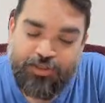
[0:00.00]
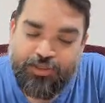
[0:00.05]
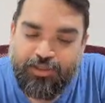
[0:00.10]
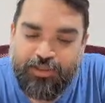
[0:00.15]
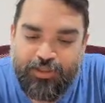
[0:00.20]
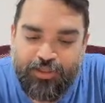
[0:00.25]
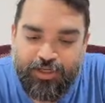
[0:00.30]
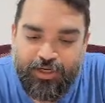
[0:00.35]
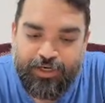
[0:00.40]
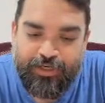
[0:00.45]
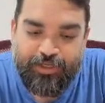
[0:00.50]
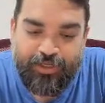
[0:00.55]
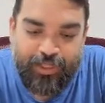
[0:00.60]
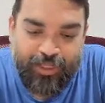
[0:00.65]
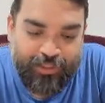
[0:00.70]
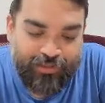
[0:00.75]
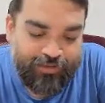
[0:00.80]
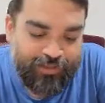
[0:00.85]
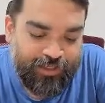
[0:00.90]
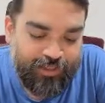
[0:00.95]
right? And
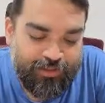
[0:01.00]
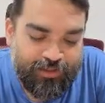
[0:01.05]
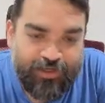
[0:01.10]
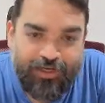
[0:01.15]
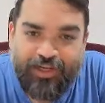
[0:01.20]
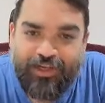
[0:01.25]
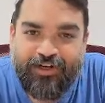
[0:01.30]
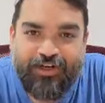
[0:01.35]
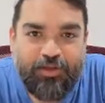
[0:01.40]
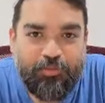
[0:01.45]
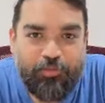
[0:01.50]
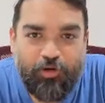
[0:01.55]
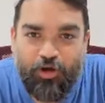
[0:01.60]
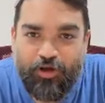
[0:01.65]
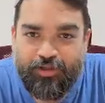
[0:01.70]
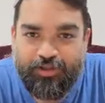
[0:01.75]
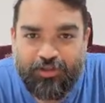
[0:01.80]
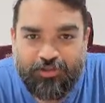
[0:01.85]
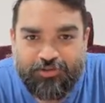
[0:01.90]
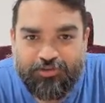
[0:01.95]
then click deploy.
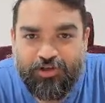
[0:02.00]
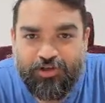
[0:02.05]
That's all.